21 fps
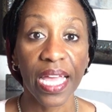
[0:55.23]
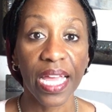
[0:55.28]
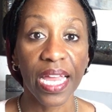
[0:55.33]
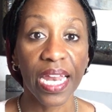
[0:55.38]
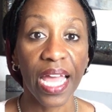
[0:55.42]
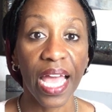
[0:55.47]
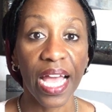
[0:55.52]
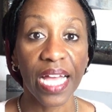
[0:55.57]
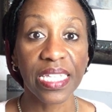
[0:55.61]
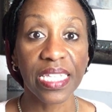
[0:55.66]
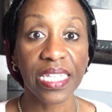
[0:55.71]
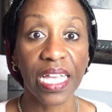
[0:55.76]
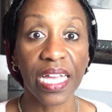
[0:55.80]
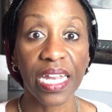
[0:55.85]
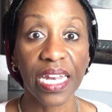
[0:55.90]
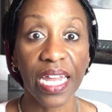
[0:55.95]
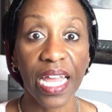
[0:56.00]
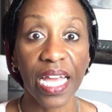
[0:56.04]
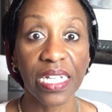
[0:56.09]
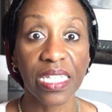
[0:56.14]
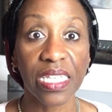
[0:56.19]
It has
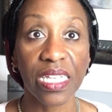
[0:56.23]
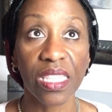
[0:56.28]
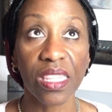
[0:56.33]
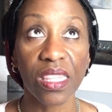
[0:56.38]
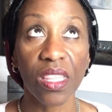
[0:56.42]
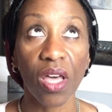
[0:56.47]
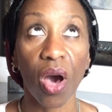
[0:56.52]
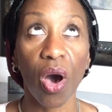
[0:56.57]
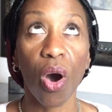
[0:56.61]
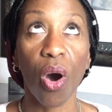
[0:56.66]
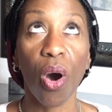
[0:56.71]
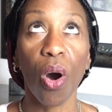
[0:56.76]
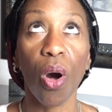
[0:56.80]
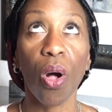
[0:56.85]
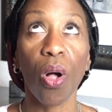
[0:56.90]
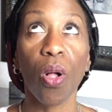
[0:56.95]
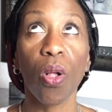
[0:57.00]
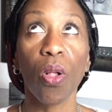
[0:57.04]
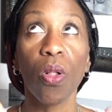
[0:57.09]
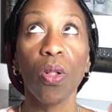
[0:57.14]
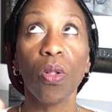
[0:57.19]
connected the
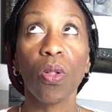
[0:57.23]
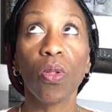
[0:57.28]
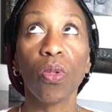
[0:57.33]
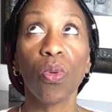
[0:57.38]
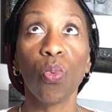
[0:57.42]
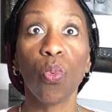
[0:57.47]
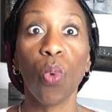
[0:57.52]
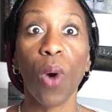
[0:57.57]
whole